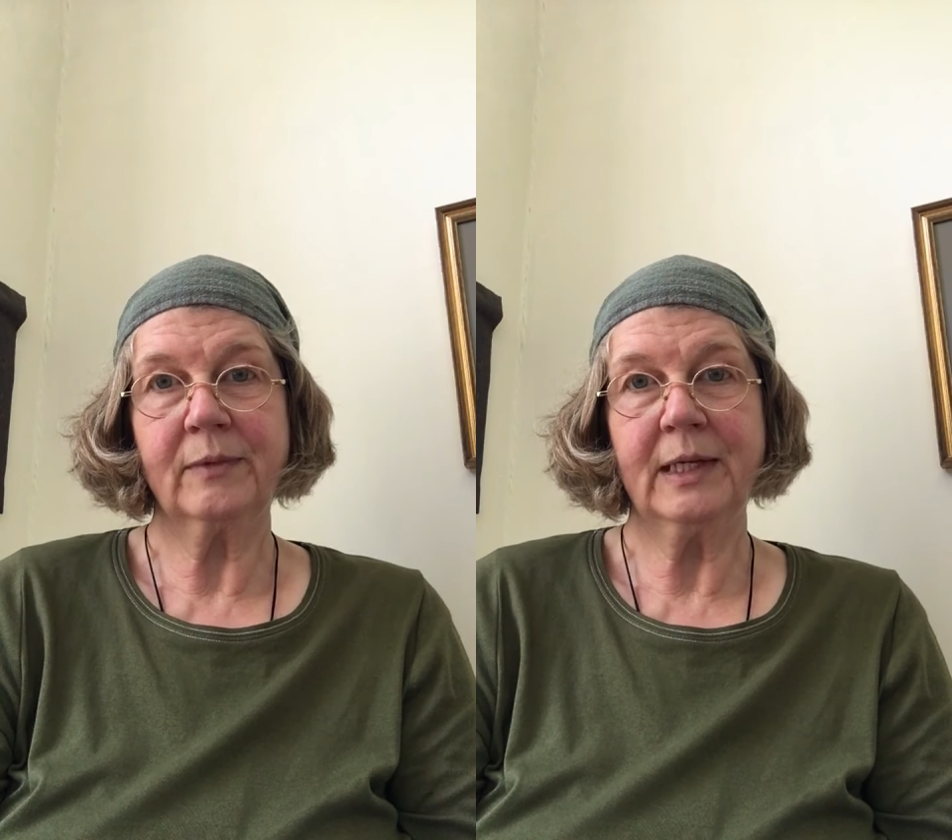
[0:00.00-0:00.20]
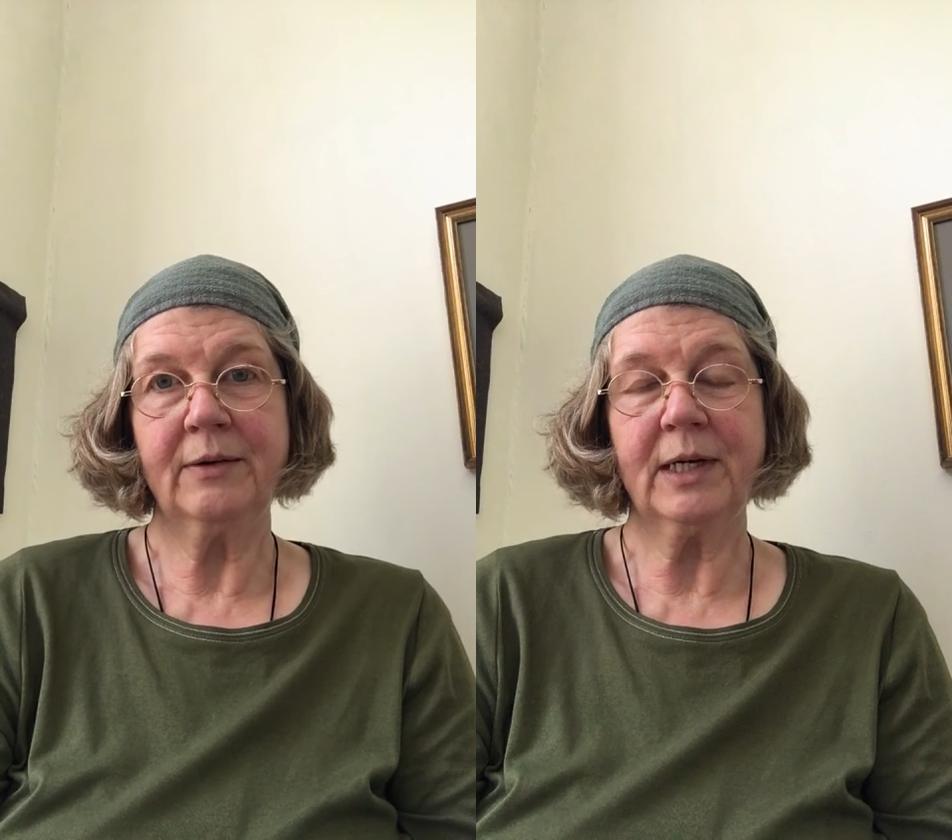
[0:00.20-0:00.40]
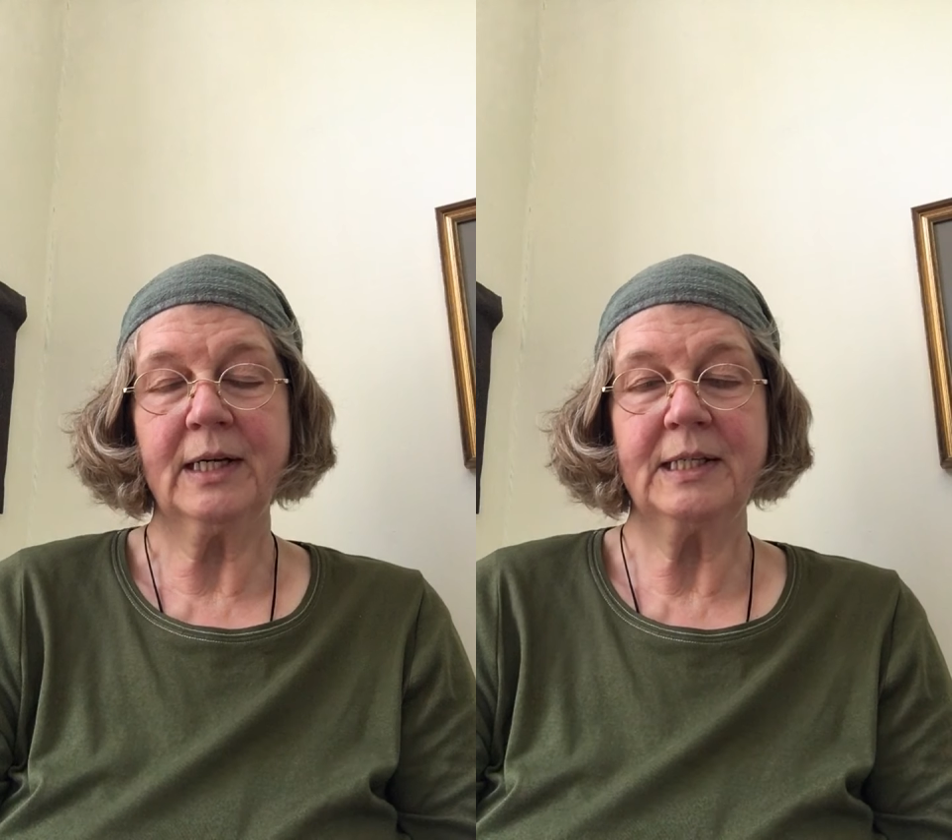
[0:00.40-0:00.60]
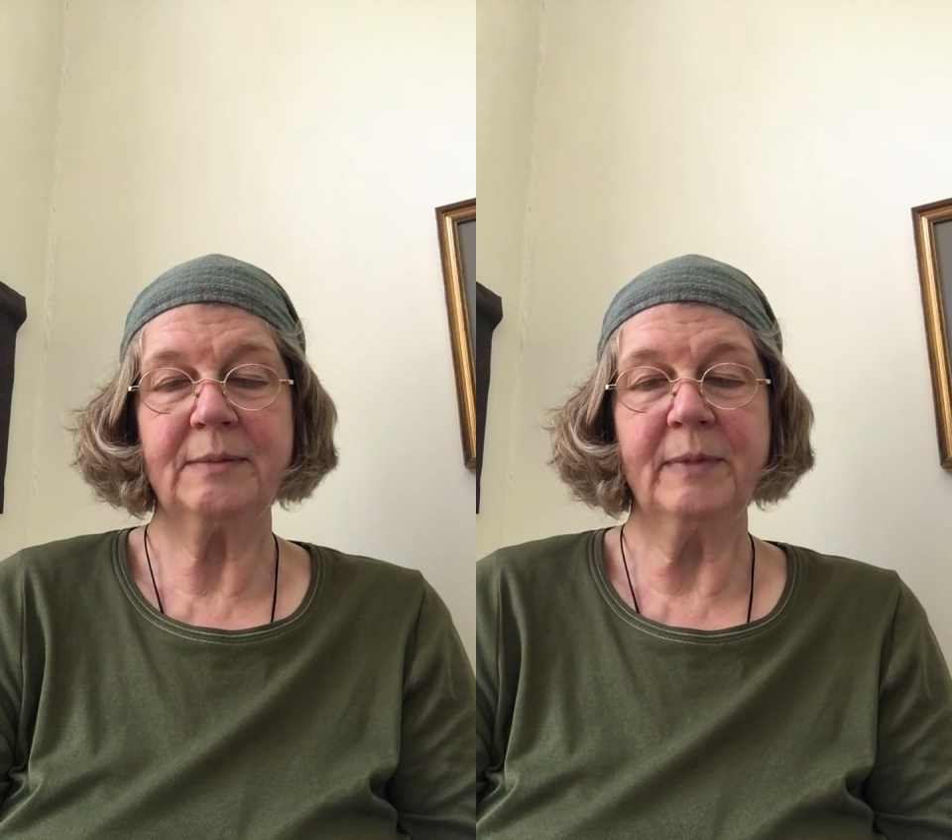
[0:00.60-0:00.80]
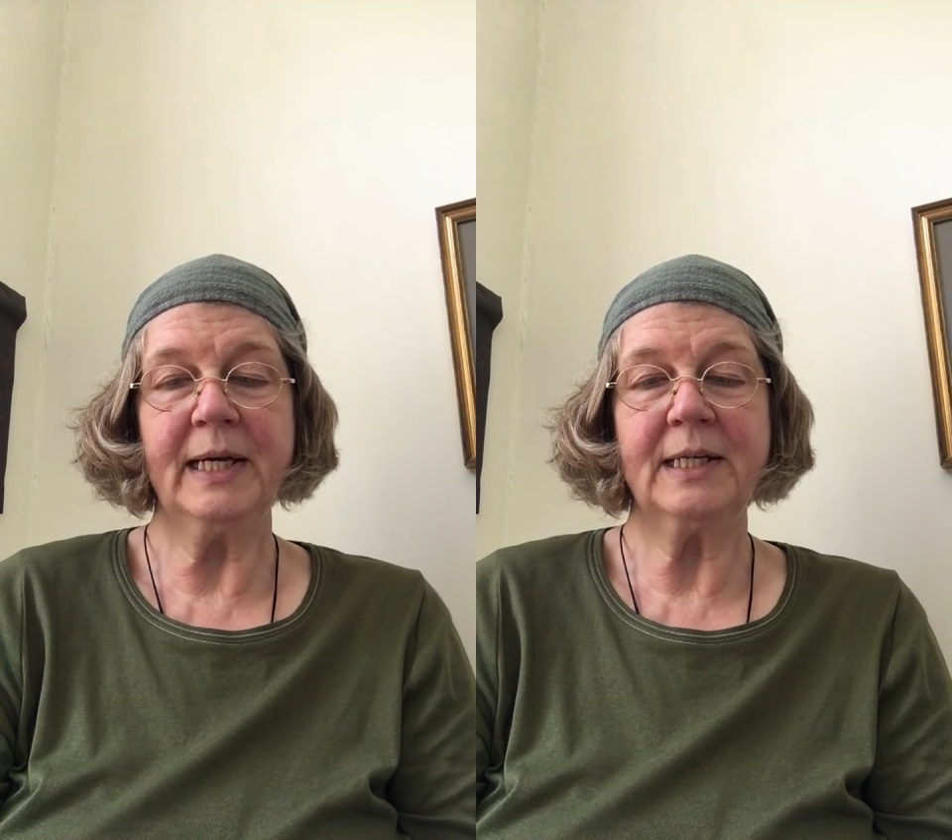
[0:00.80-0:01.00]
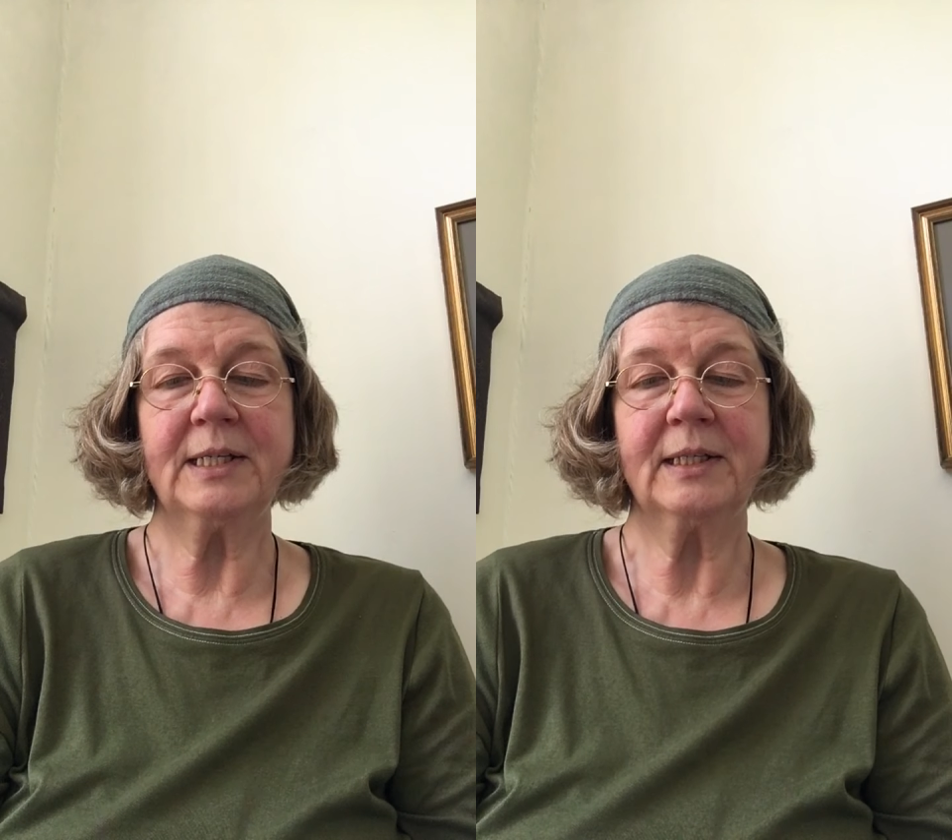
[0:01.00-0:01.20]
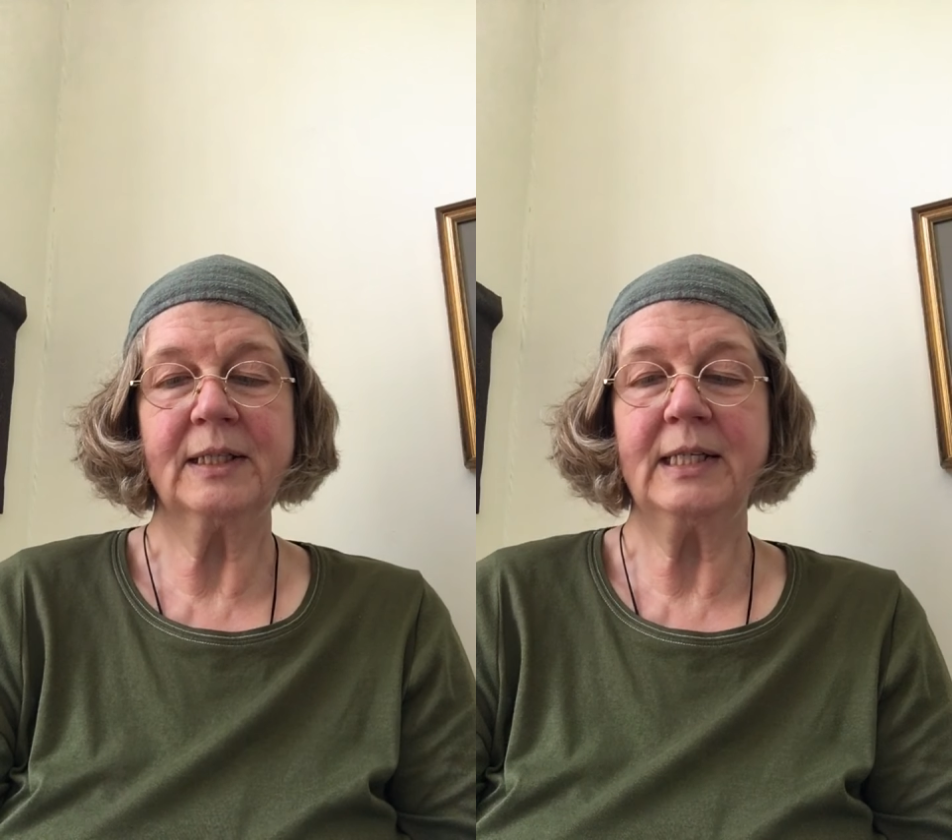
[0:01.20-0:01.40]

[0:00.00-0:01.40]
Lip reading: Their eyes met, and